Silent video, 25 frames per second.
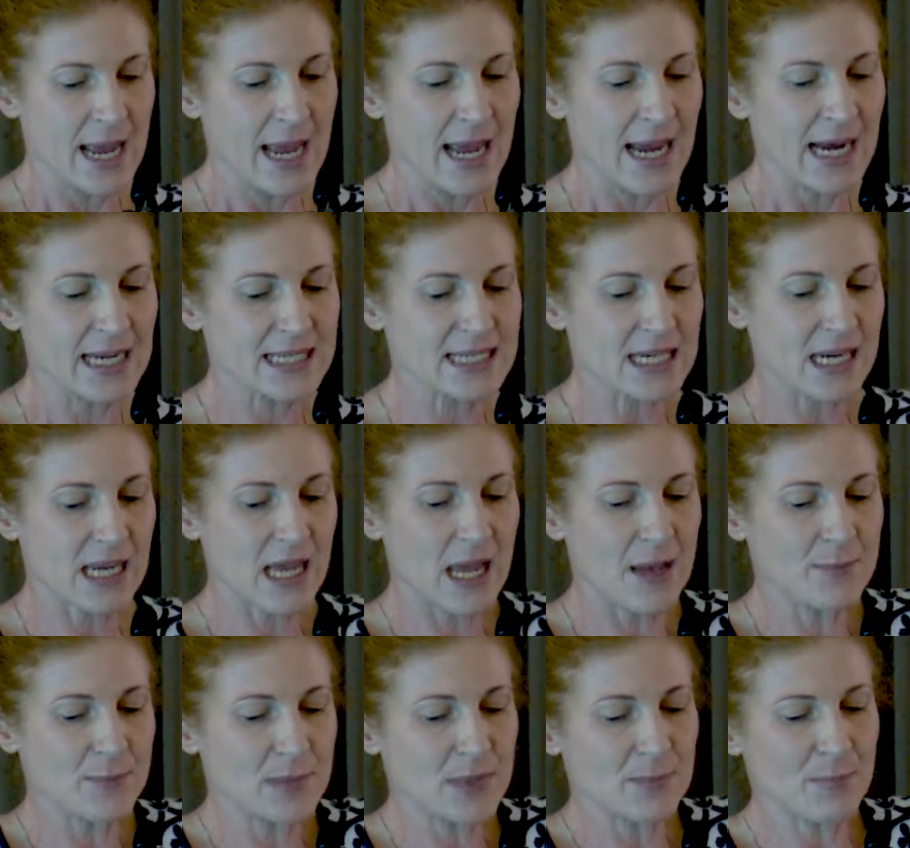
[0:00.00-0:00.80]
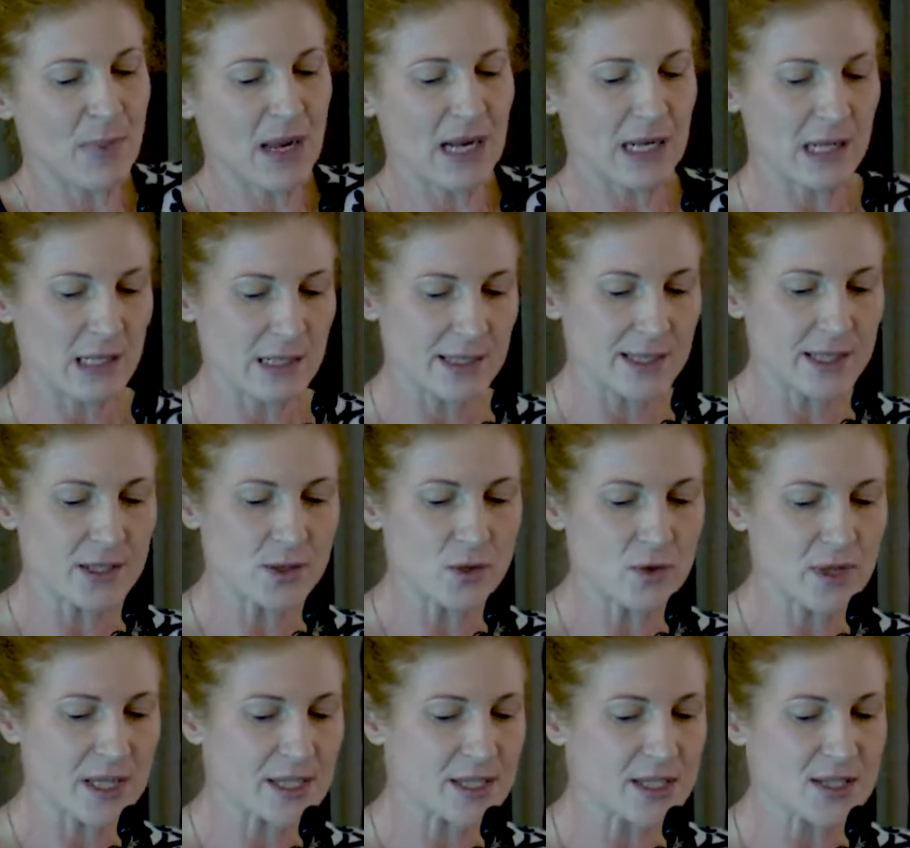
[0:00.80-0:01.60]
It's accompanied by
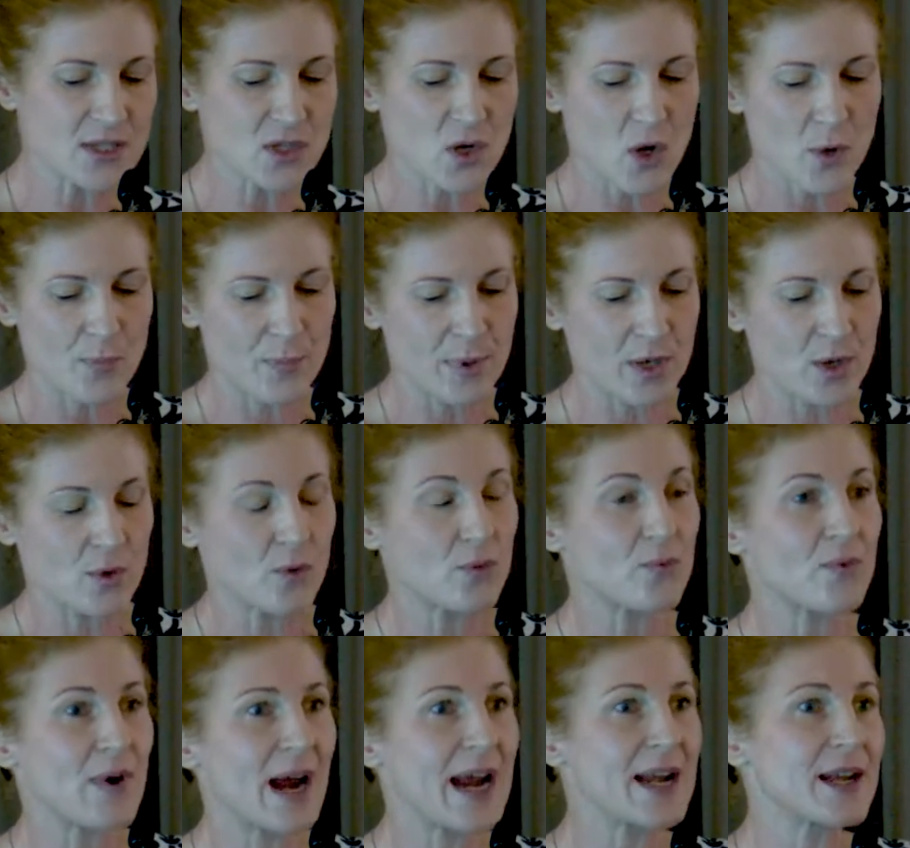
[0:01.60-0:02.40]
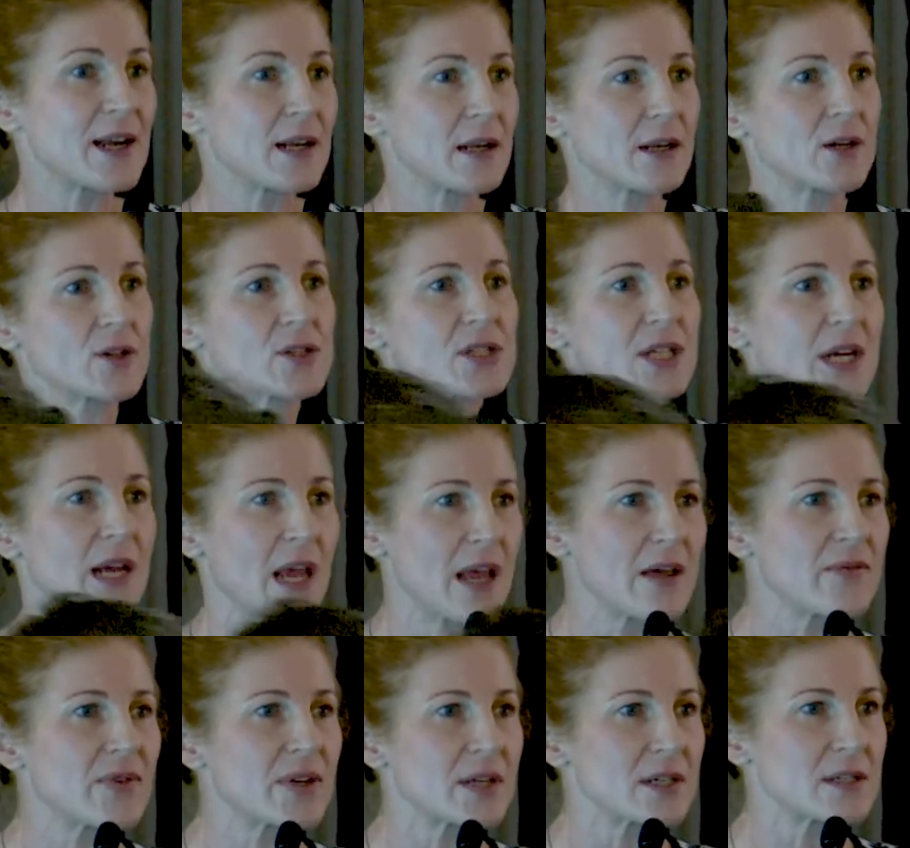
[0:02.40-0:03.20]
clinical, endoscopic or radiologic
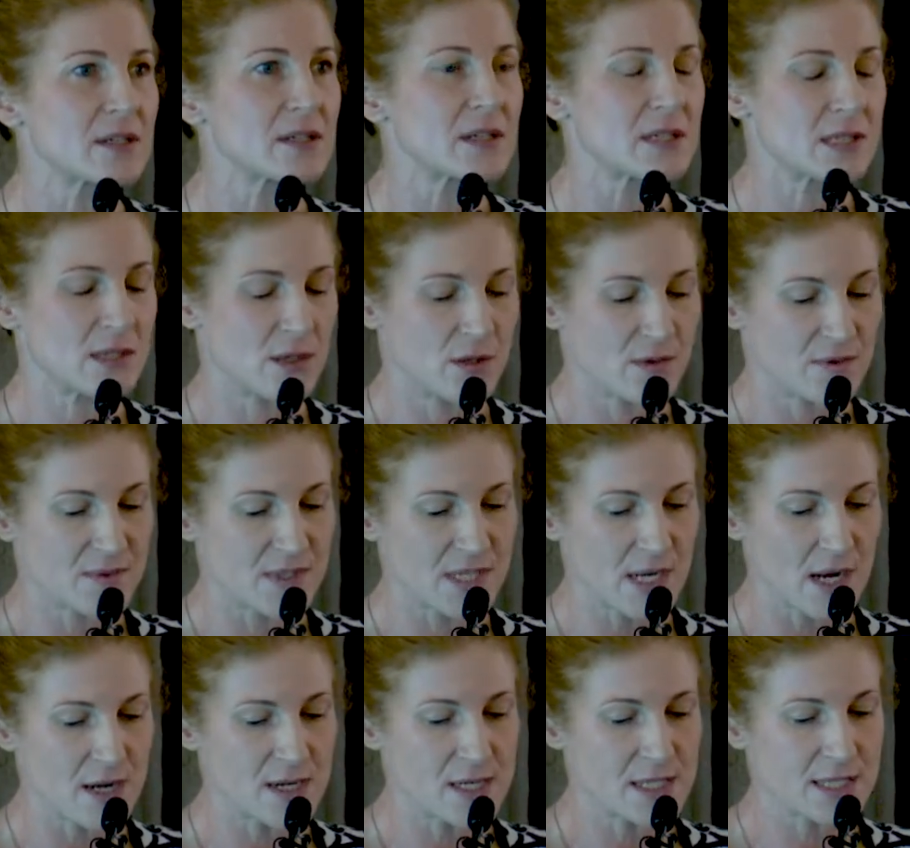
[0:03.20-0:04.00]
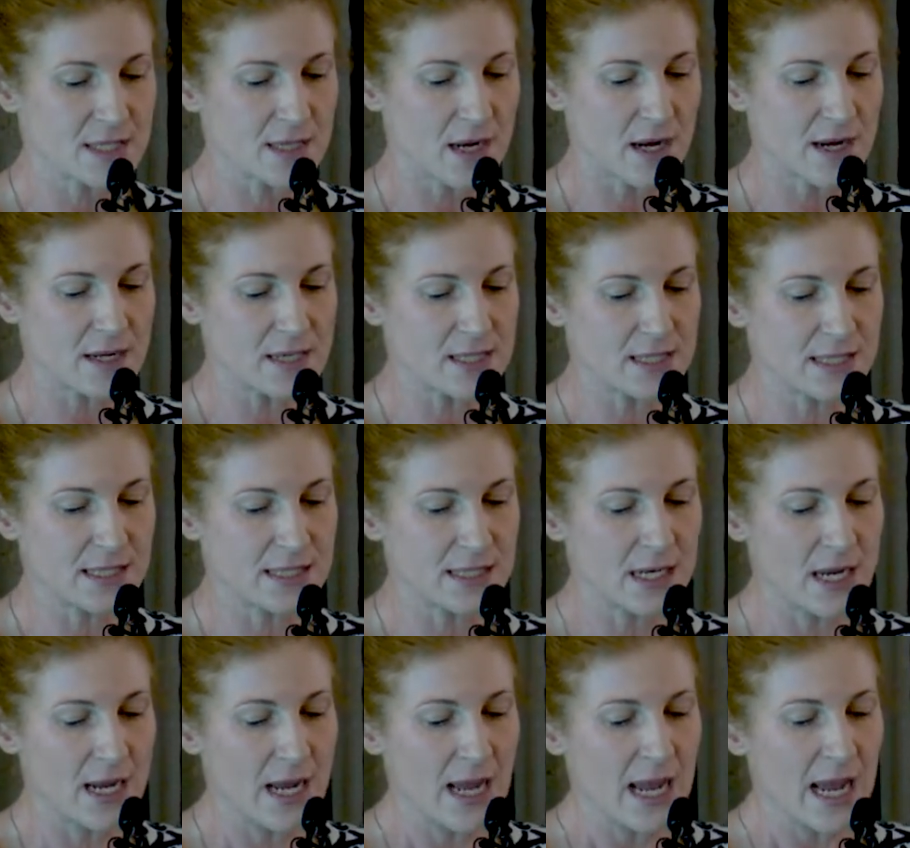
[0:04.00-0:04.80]
evidence of sinusitis.